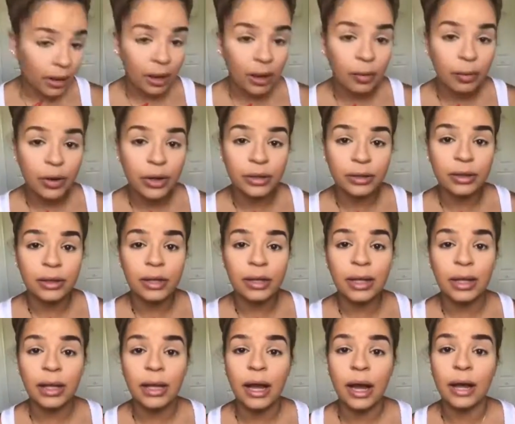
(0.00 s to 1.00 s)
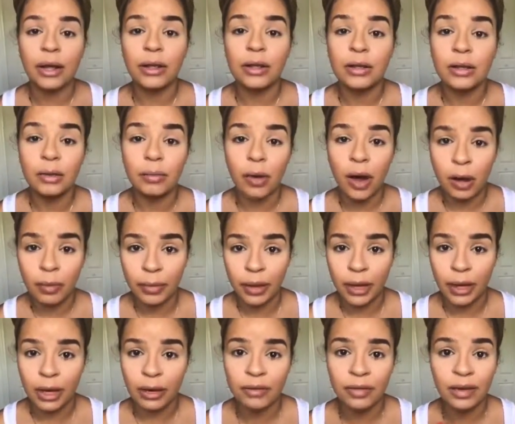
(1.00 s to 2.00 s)
Me personally, I use a
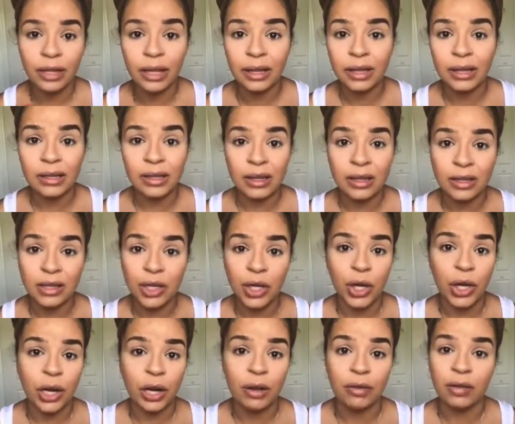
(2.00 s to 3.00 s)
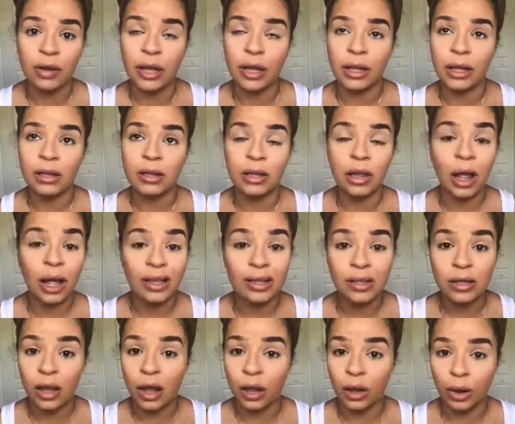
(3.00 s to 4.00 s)
pomade. I feel like it's easier. I feel like it
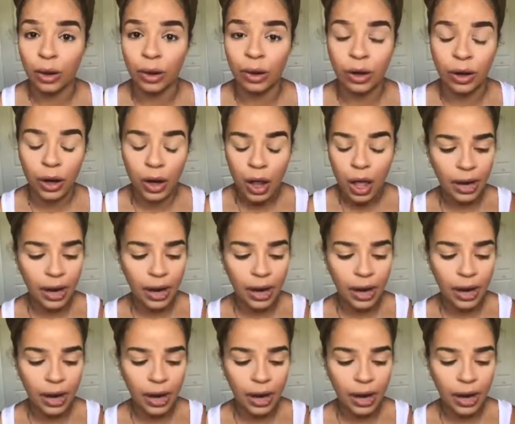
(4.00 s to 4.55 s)
lasts longer.